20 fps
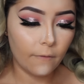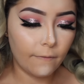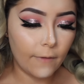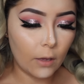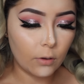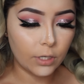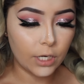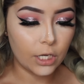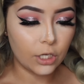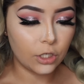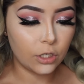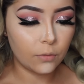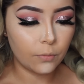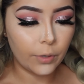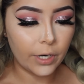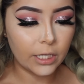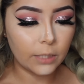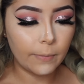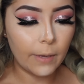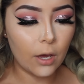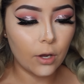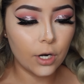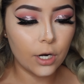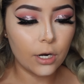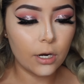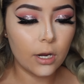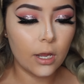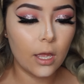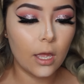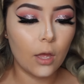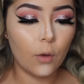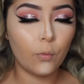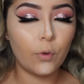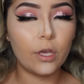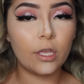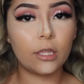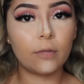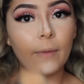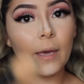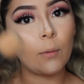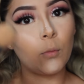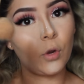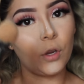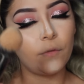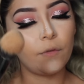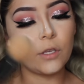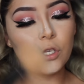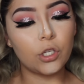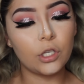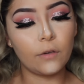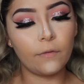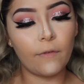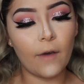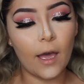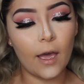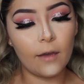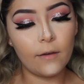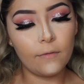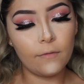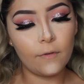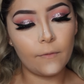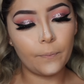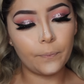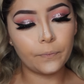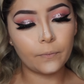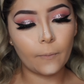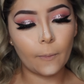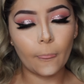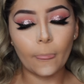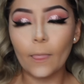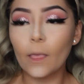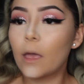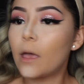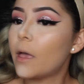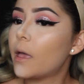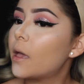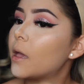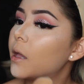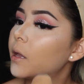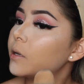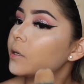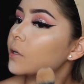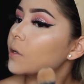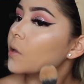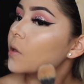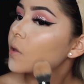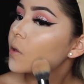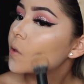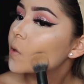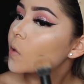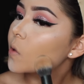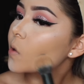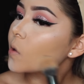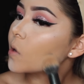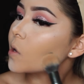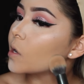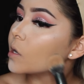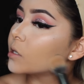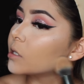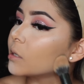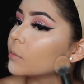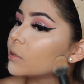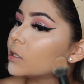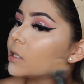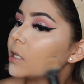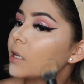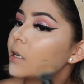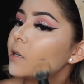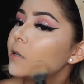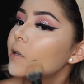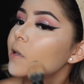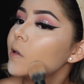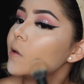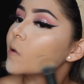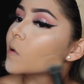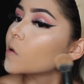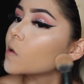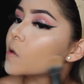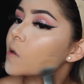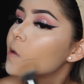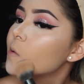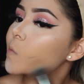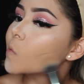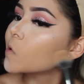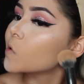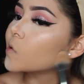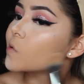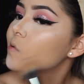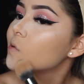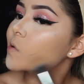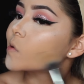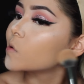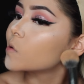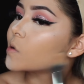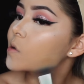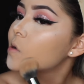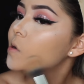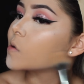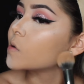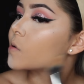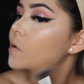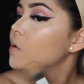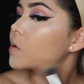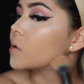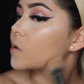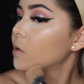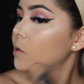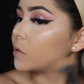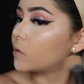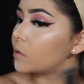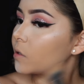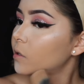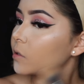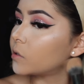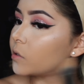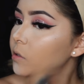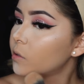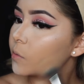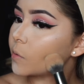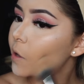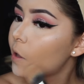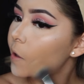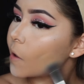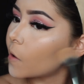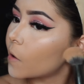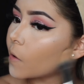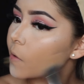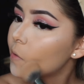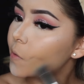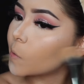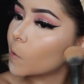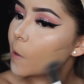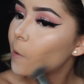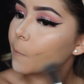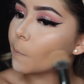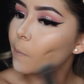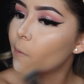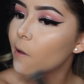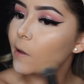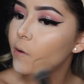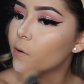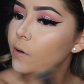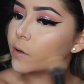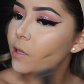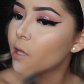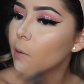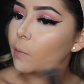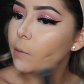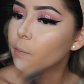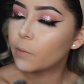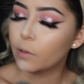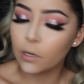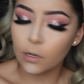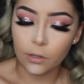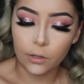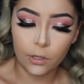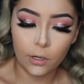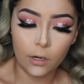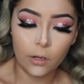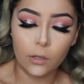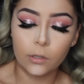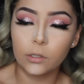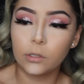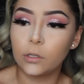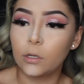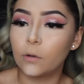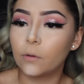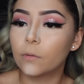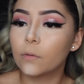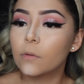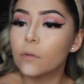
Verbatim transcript: Foundation Press Powder with my Morphe G five. And as I'm setting it, I'm gonna dust away that powder that we put on there also.